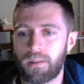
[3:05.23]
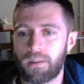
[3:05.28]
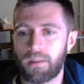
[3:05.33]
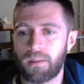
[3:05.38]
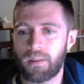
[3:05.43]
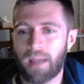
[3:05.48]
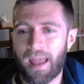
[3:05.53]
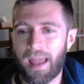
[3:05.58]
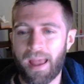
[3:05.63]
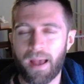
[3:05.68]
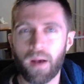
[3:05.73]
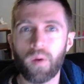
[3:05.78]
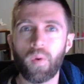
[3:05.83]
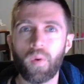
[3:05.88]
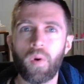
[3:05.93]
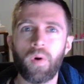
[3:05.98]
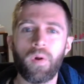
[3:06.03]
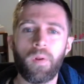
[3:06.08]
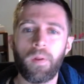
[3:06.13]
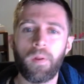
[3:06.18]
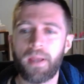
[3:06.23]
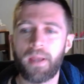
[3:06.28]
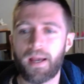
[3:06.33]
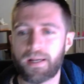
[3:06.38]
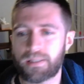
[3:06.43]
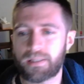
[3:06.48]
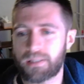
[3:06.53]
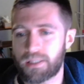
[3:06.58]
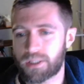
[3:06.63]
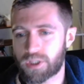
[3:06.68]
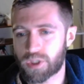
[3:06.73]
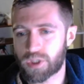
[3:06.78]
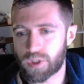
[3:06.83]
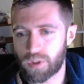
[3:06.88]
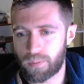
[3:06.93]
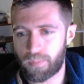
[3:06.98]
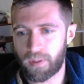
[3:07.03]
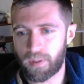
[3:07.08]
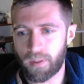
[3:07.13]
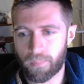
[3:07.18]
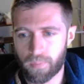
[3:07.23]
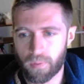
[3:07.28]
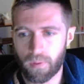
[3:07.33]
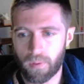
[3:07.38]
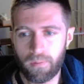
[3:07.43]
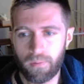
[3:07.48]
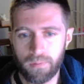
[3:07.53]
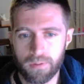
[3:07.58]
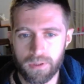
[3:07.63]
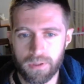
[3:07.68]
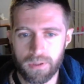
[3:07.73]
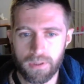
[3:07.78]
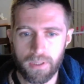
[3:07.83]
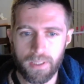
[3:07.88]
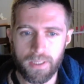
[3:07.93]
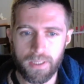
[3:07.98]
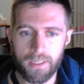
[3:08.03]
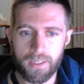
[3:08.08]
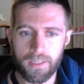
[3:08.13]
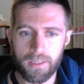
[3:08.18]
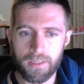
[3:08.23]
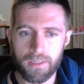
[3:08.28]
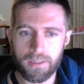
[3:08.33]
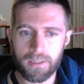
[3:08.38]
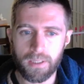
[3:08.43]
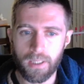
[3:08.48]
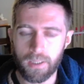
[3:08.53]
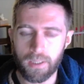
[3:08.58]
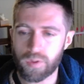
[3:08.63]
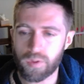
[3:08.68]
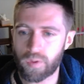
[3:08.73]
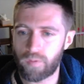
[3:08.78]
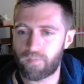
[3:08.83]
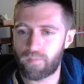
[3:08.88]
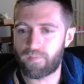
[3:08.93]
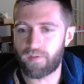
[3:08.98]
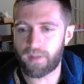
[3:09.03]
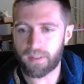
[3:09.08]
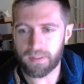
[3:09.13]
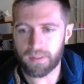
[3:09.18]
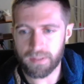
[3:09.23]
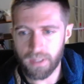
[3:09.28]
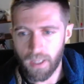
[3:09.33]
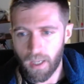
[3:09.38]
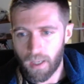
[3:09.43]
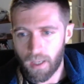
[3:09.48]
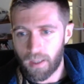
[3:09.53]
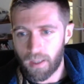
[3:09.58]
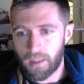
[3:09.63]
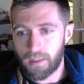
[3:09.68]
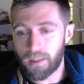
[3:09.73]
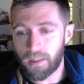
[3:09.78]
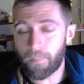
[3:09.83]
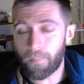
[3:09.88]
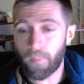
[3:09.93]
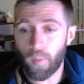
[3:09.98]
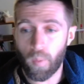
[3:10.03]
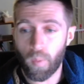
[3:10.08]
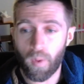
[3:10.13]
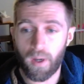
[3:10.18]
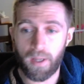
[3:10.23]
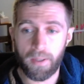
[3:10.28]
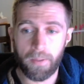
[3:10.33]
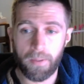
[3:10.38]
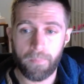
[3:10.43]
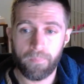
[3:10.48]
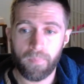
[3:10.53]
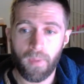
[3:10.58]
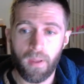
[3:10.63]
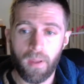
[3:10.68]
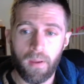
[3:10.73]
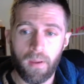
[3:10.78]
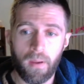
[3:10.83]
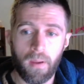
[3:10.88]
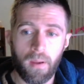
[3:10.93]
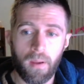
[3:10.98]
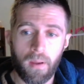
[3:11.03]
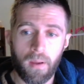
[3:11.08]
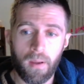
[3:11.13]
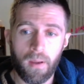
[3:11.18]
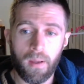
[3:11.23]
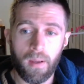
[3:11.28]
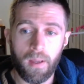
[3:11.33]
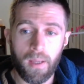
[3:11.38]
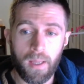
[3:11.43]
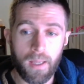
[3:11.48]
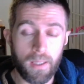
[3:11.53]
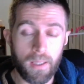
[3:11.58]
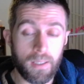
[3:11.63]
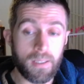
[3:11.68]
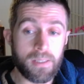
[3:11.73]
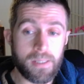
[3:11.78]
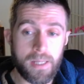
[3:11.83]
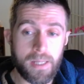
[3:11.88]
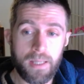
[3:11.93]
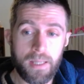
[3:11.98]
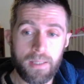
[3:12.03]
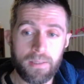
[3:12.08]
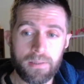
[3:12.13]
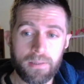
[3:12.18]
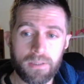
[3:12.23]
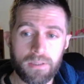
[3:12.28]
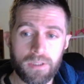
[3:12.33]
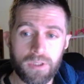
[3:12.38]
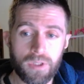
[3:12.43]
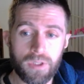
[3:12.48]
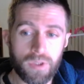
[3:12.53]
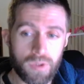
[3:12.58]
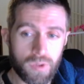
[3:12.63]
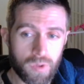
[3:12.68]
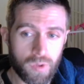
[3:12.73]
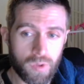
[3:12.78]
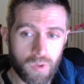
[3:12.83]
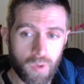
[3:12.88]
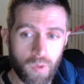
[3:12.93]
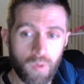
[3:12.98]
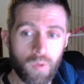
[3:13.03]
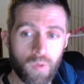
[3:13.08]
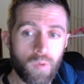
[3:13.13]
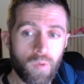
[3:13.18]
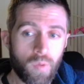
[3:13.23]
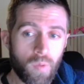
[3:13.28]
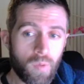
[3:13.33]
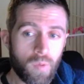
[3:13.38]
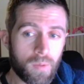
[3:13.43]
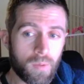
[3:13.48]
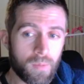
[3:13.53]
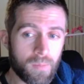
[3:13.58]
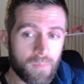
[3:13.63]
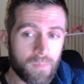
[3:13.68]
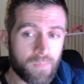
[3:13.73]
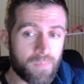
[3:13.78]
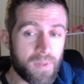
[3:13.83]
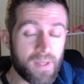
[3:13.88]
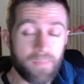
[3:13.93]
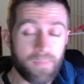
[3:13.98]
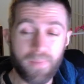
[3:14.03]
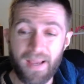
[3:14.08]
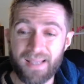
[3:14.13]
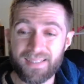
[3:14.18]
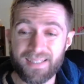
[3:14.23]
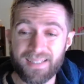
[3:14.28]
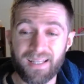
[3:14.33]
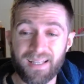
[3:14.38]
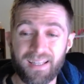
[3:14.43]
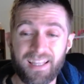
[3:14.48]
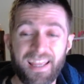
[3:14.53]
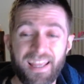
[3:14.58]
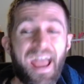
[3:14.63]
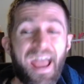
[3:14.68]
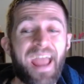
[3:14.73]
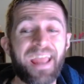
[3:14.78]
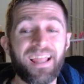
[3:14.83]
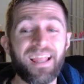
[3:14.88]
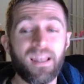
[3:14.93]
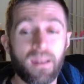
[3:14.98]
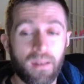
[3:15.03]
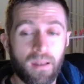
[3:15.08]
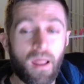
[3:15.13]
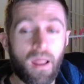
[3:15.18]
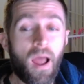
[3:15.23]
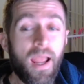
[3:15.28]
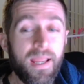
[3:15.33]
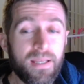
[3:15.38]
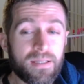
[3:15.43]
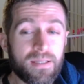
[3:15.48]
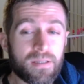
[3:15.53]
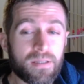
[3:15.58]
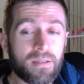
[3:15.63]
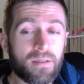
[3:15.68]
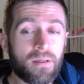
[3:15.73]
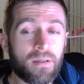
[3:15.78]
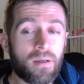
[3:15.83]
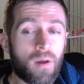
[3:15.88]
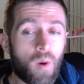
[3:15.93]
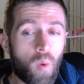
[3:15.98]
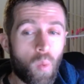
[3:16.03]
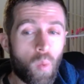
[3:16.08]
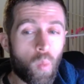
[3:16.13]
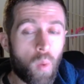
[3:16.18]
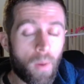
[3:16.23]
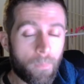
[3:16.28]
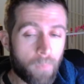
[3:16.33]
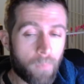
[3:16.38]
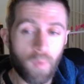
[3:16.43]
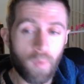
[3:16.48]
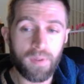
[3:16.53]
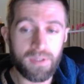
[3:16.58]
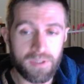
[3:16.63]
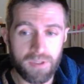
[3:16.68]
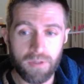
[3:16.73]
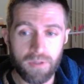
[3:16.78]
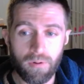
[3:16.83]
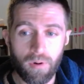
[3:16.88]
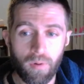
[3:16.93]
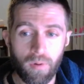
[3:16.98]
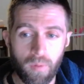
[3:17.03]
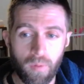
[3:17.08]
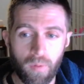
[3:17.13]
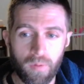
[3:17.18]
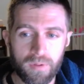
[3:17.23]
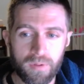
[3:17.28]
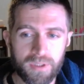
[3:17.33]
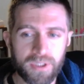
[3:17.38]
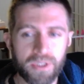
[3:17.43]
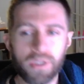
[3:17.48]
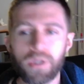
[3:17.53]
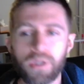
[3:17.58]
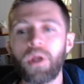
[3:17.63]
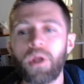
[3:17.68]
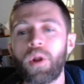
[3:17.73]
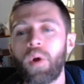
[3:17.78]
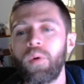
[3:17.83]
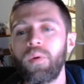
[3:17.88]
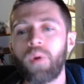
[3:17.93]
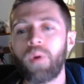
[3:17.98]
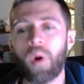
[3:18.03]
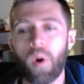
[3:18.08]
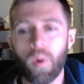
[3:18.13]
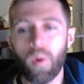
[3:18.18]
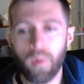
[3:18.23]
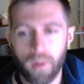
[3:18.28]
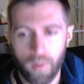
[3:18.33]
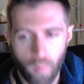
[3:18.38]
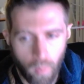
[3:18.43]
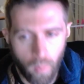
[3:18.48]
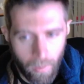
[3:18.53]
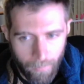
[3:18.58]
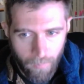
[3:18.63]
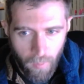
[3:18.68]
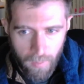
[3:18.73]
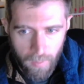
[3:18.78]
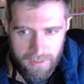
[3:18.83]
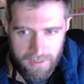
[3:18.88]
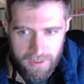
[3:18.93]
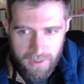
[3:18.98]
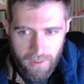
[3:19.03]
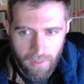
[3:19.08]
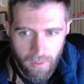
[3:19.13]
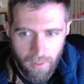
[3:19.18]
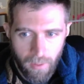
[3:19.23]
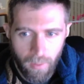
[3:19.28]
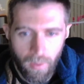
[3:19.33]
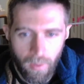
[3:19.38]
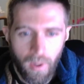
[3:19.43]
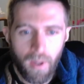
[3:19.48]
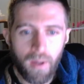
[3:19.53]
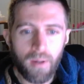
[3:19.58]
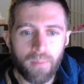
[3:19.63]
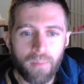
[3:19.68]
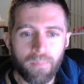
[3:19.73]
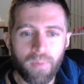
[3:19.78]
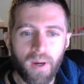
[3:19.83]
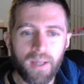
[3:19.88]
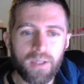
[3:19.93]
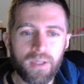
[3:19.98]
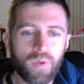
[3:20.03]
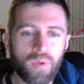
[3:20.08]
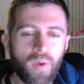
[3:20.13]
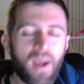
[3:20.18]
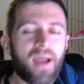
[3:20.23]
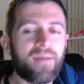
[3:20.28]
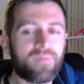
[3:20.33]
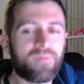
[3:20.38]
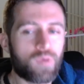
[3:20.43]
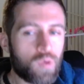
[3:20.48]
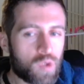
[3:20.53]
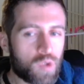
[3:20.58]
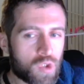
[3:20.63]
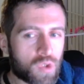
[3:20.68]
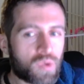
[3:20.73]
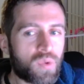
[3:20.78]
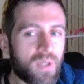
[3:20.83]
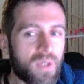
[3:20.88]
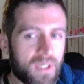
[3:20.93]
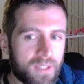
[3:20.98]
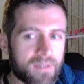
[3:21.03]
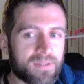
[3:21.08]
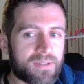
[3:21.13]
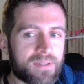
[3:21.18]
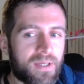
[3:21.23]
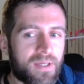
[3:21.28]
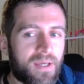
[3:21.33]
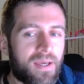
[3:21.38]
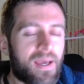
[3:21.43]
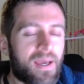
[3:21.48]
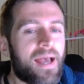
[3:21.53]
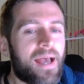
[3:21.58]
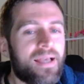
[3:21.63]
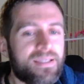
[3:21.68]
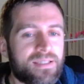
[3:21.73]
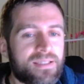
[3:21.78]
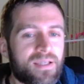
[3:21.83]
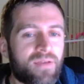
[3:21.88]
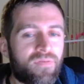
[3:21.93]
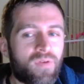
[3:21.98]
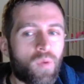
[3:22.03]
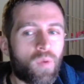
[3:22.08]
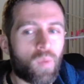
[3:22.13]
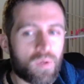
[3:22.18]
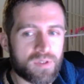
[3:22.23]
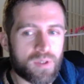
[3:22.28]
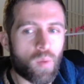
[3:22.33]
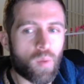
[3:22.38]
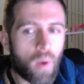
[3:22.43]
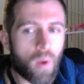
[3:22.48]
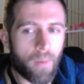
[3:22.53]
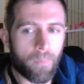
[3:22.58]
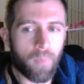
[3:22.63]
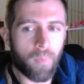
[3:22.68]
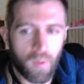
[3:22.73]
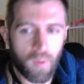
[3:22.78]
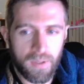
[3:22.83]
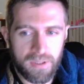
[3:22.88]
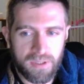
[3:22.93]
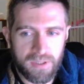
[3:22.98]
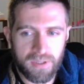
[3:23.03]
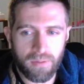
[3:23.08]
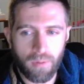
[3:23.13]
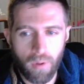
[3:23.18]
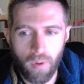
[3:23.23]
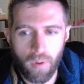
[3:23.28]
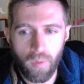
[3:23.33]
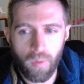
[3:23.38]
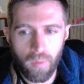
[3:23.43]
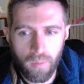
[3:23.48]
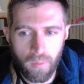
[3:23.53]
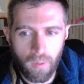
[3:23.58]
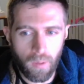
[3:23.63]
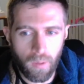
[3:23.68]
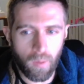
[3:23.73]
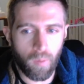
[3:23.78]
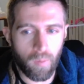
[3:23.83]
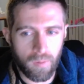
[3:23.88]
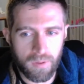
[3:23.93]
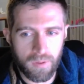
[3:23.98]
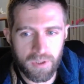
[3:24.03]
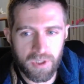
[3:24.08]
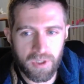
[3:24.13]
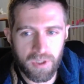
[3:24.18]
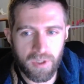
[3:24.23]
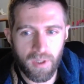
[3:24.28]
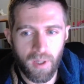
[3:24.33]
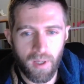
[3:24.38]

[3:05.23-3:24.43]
how early access should be approached is kind of two things. Number one, it needs to be basically a light 1.0 launch. You don't call it 1.0, but you have to treat it as if it was a 1.0 launch.